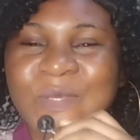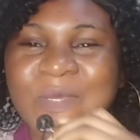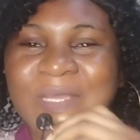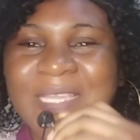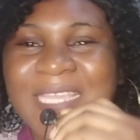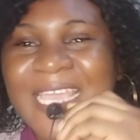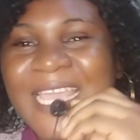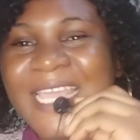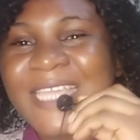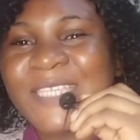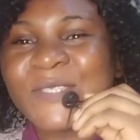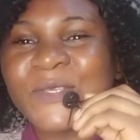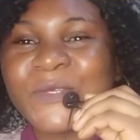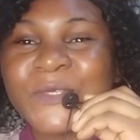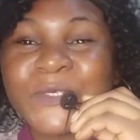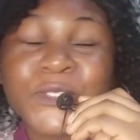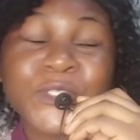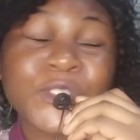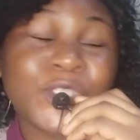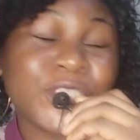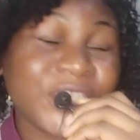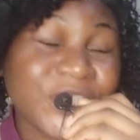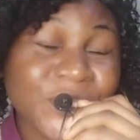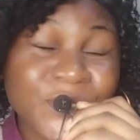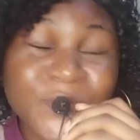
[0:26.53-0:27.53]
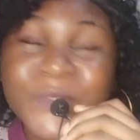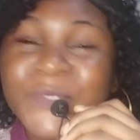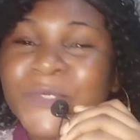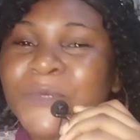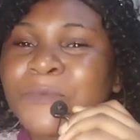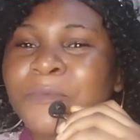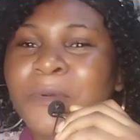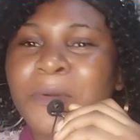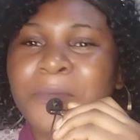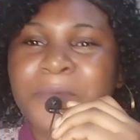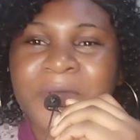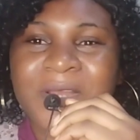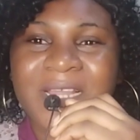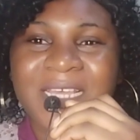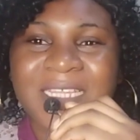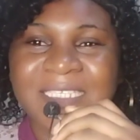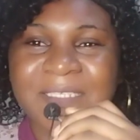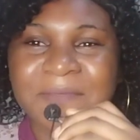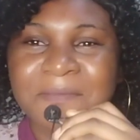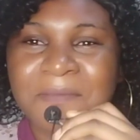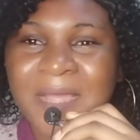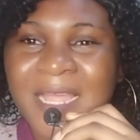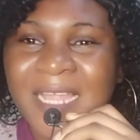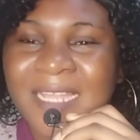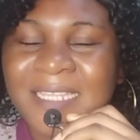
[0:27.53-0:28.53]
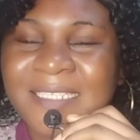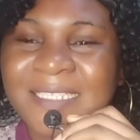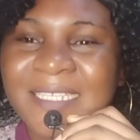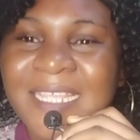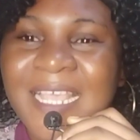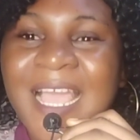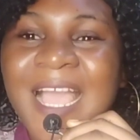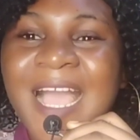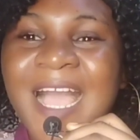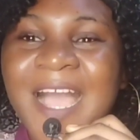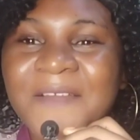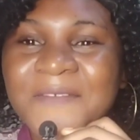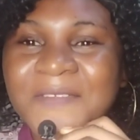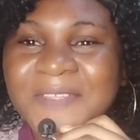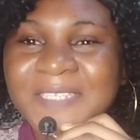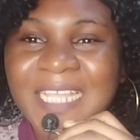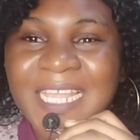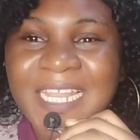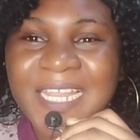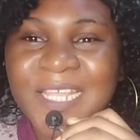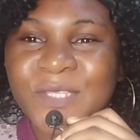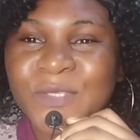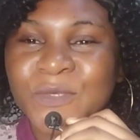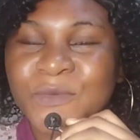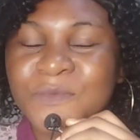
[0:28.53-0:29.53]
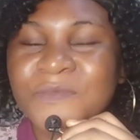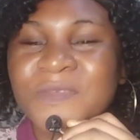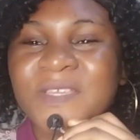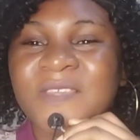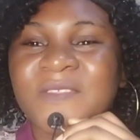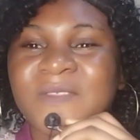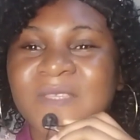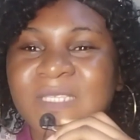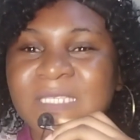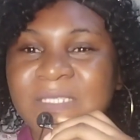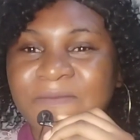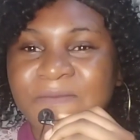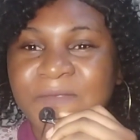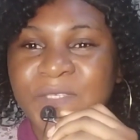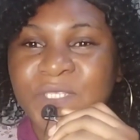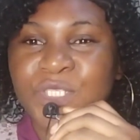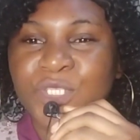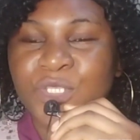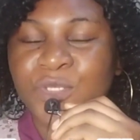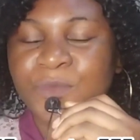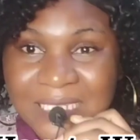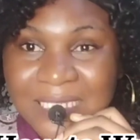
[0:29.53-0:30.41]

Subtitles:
Okay, so due to popular demands, I've decided to make this video.